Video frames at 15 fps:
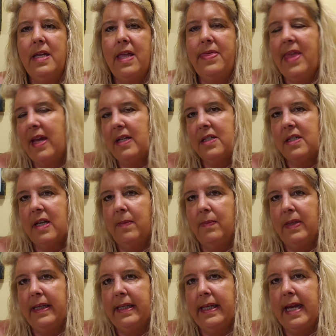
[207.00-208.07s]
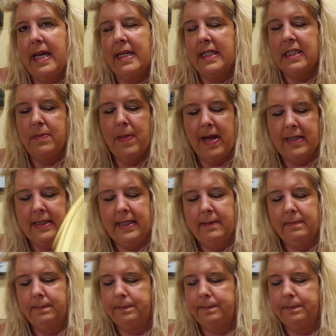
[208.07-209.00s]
that is completely unexpected.